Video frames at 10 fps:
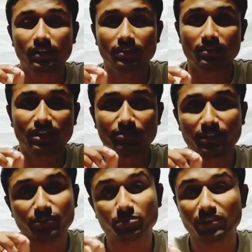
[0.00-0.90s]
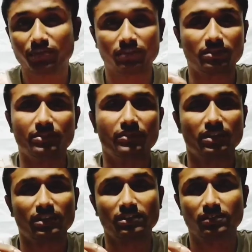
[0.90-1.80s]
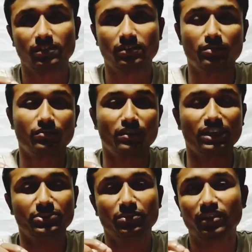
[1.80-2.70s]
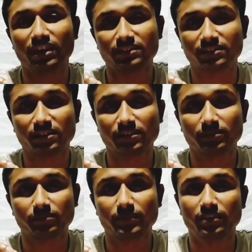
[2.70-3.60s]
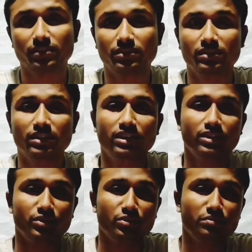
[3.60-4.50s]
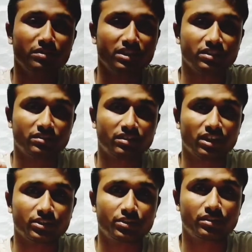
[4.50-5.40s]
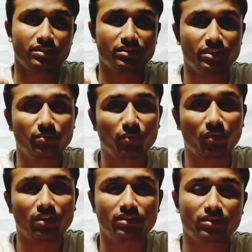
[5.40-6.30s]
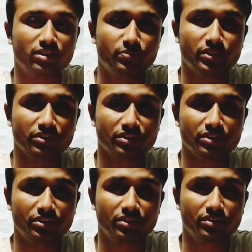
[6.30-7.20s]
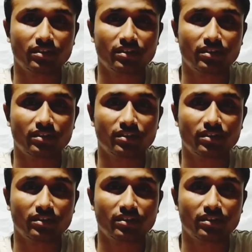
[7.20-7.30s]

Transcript: sometimes you may find difficult to find your answer because you may search the same word on the passage.